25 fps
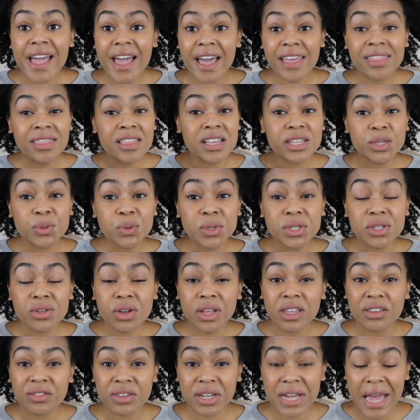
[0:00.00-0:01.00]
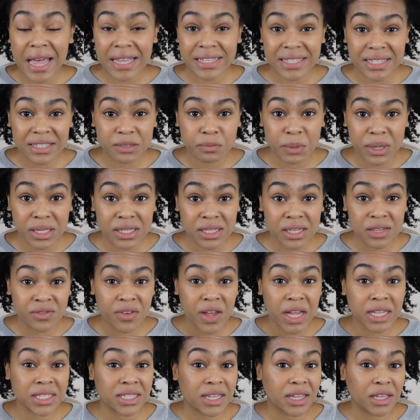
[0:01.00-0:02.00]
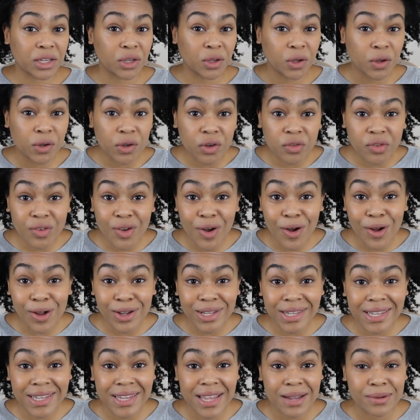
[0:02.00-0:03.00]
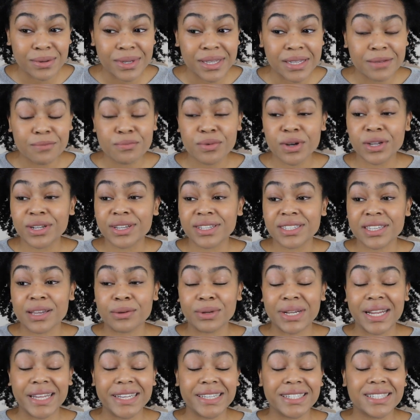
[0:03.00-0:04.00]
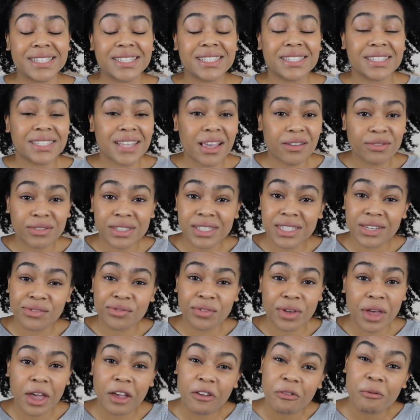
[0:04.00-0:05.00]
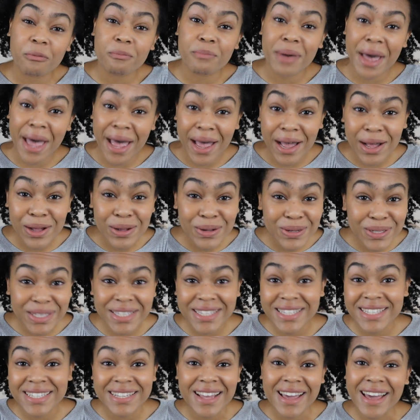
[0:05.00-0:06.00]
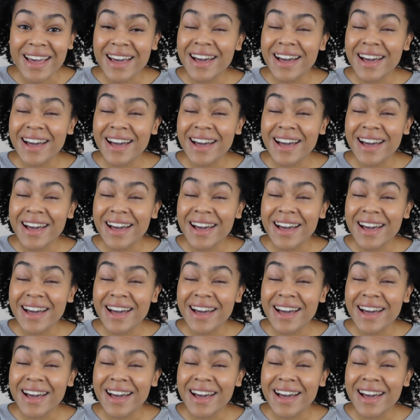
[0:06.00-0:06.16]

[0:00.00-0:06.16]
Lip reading: And this was not even as expensive as I could have gone. There were some products that were like £75.